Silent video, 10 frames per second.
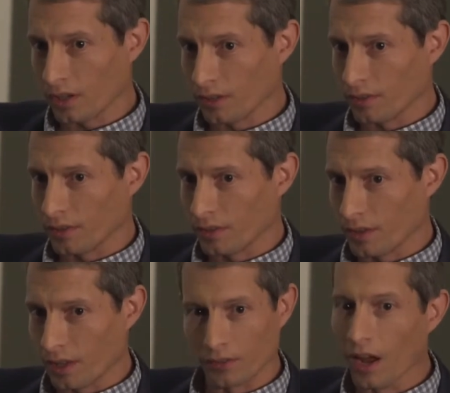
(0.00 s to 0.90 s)
is
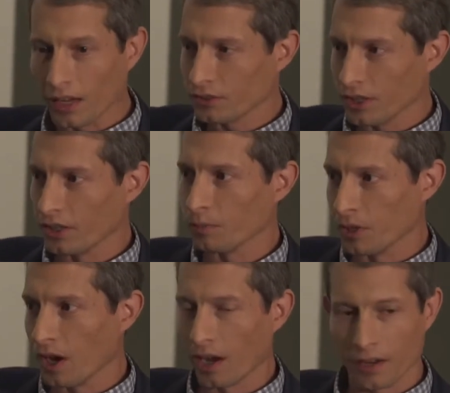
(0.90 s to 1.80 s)
it's not genes
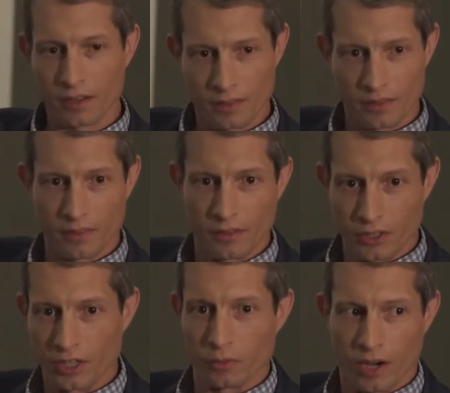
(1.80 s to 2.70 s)
beyond the
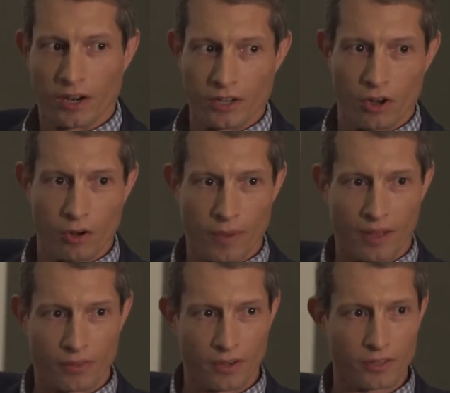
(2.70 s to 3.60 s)
genes we already know
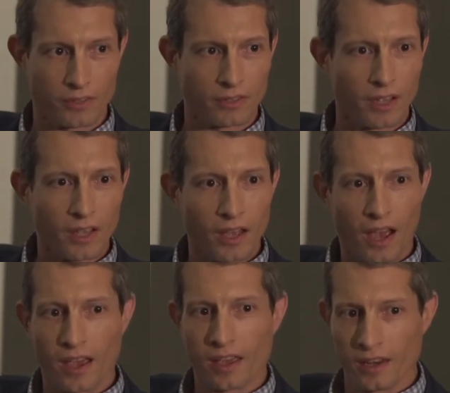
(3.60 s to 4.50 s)
about. There isn't
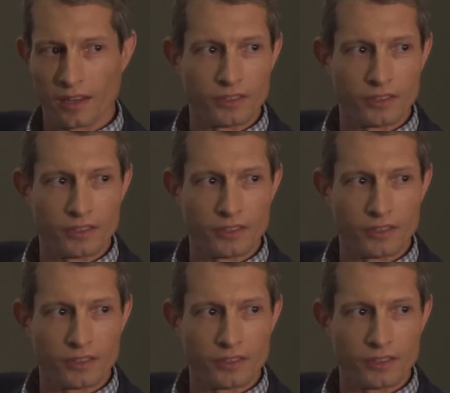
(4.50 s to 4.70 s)
a hidden